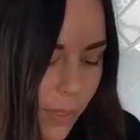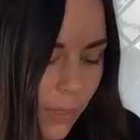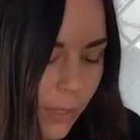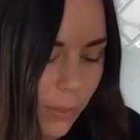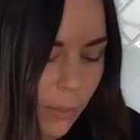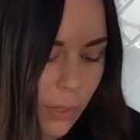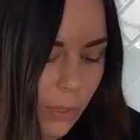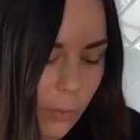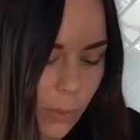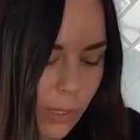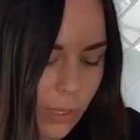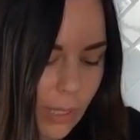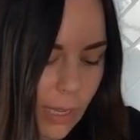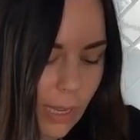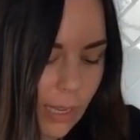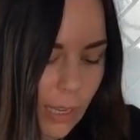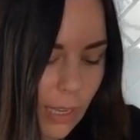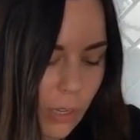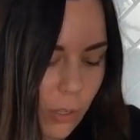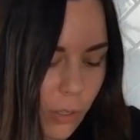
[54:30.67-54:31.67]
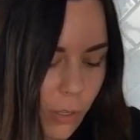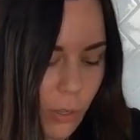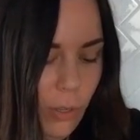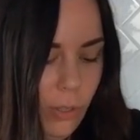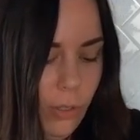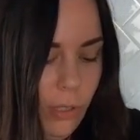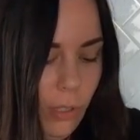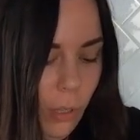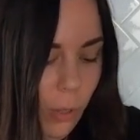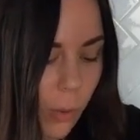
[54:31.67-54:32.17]
We'd always take it in
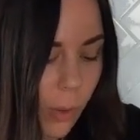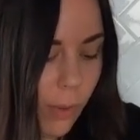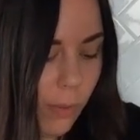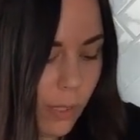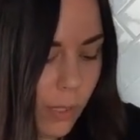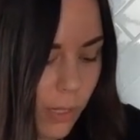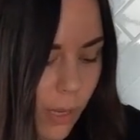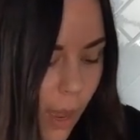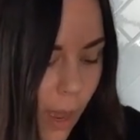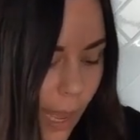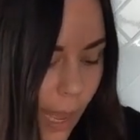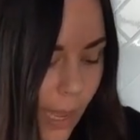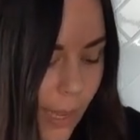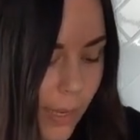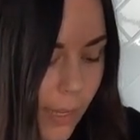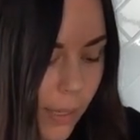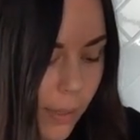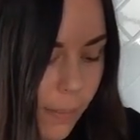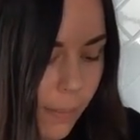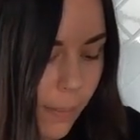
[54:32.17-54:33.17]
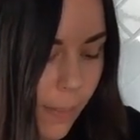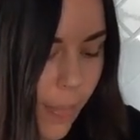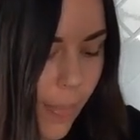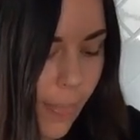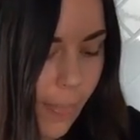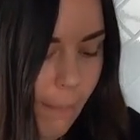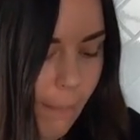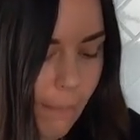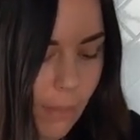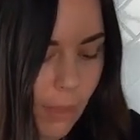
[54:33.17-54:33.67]
turns, and whoever died,
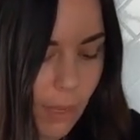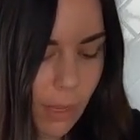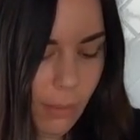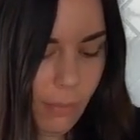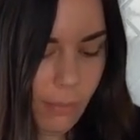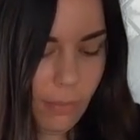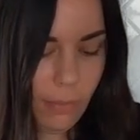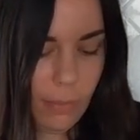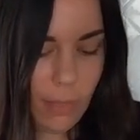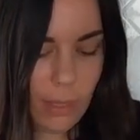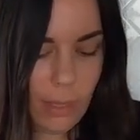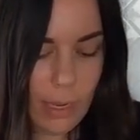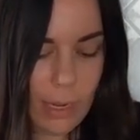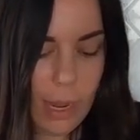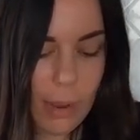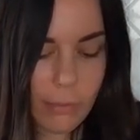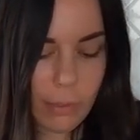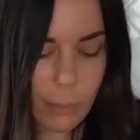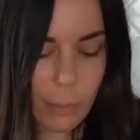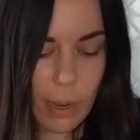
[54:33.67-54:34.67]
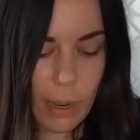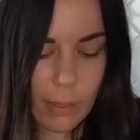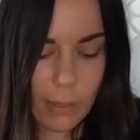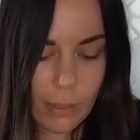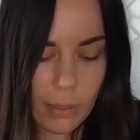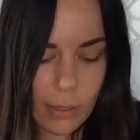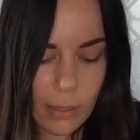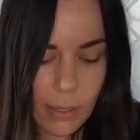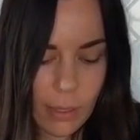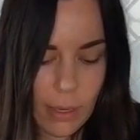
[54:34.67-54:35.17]
then they'd have to pass
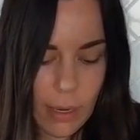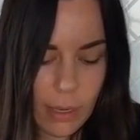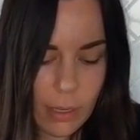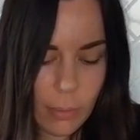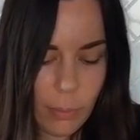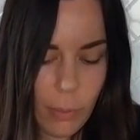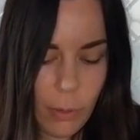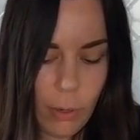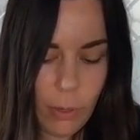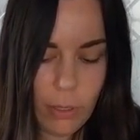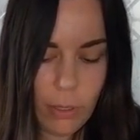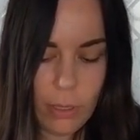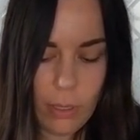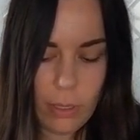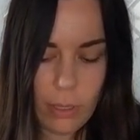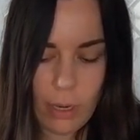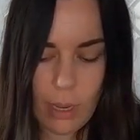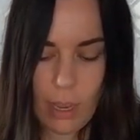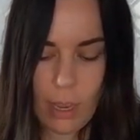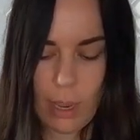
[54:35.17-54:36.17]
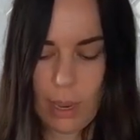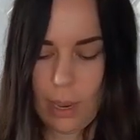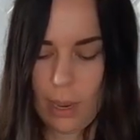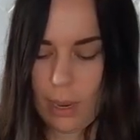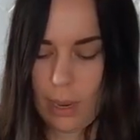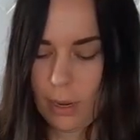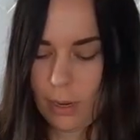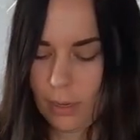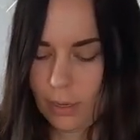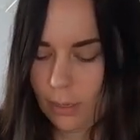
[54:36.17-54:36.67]
it to the next person,
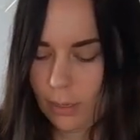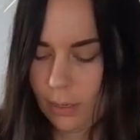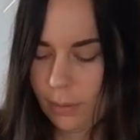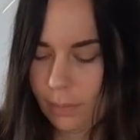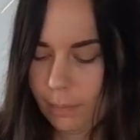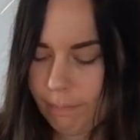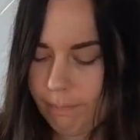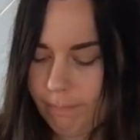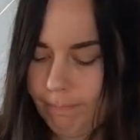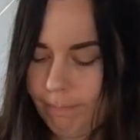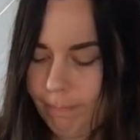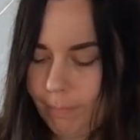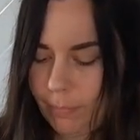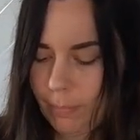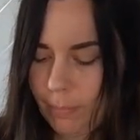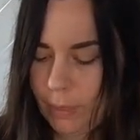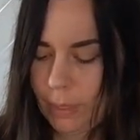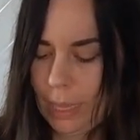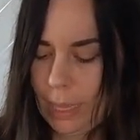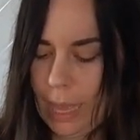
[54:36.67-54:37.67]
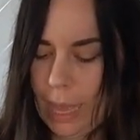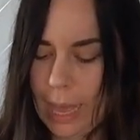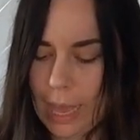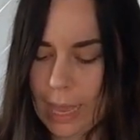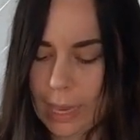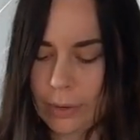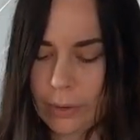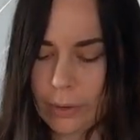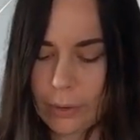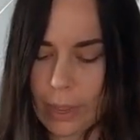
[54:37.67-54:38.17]
and I
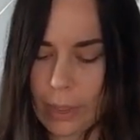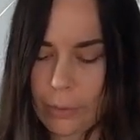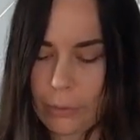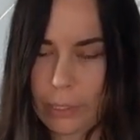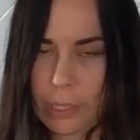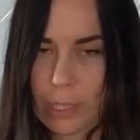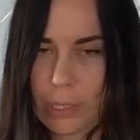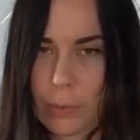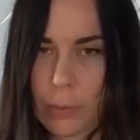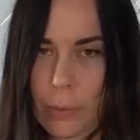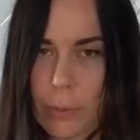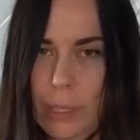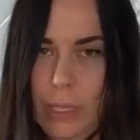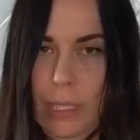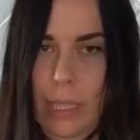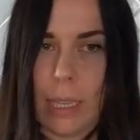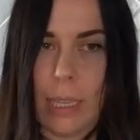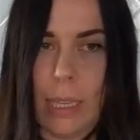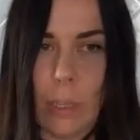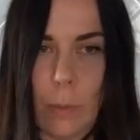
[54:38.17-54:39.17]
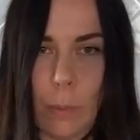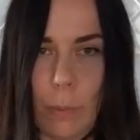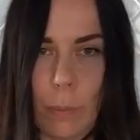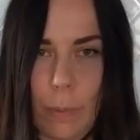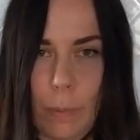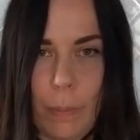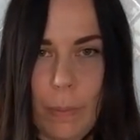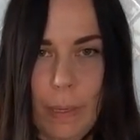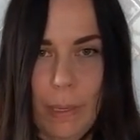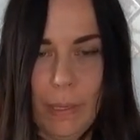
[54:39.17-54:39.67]
don't know, I was just always a little
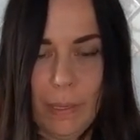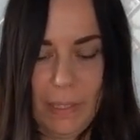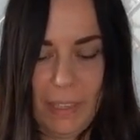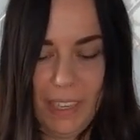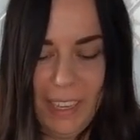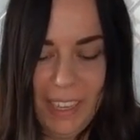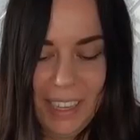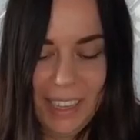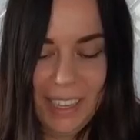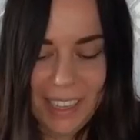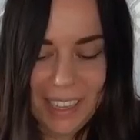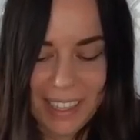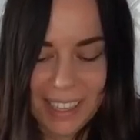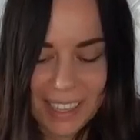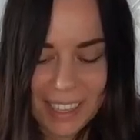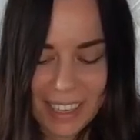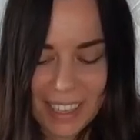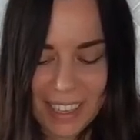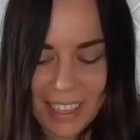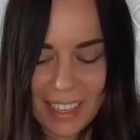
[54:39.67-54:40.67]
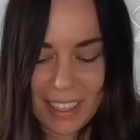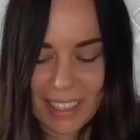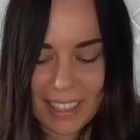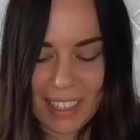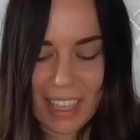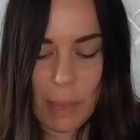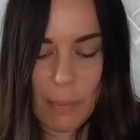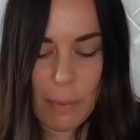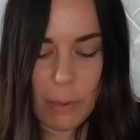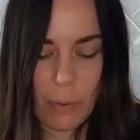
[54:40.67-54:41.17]
bit better
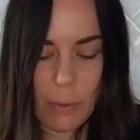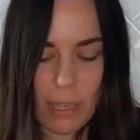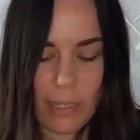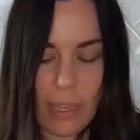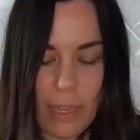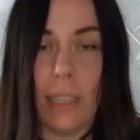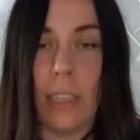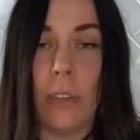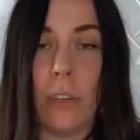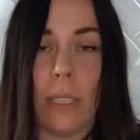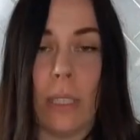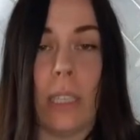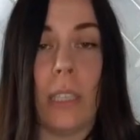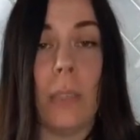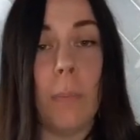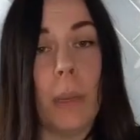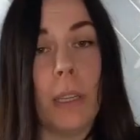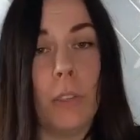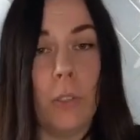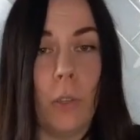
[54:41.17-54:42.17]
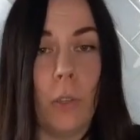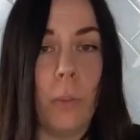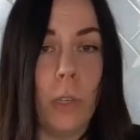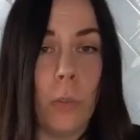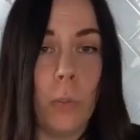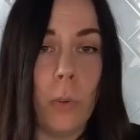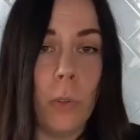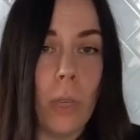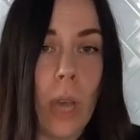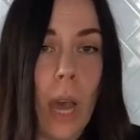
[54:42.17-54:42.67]
gaming wise. I think because I spent so much
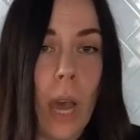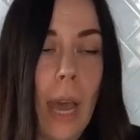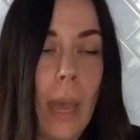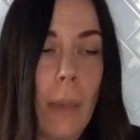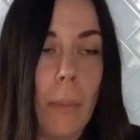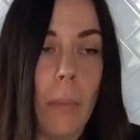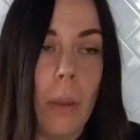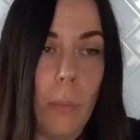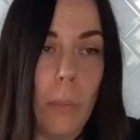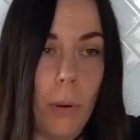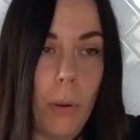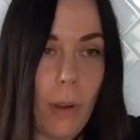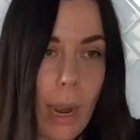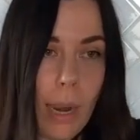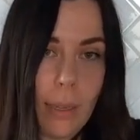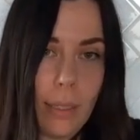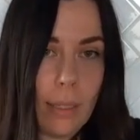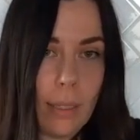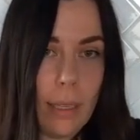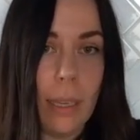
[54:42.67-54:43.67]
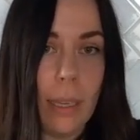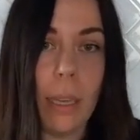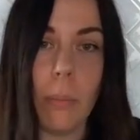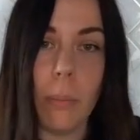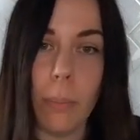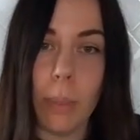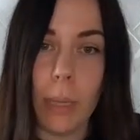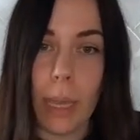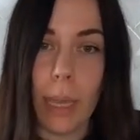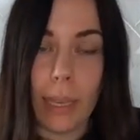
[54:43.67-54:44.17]
more time practicing and
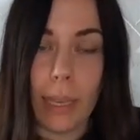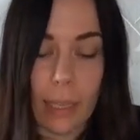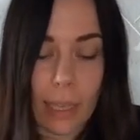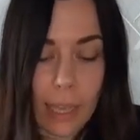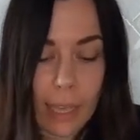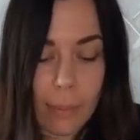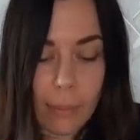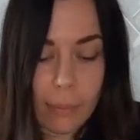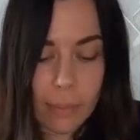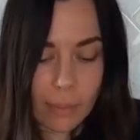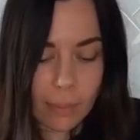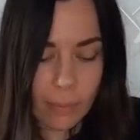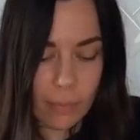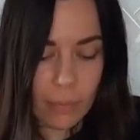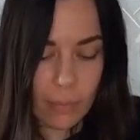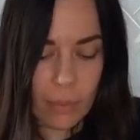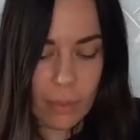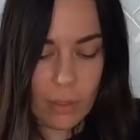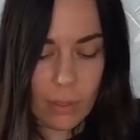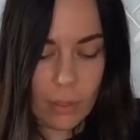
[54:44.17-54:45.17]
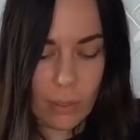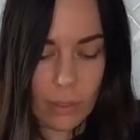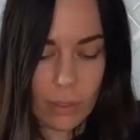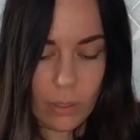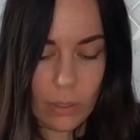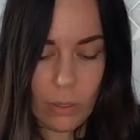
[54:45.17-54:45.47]
playing games. So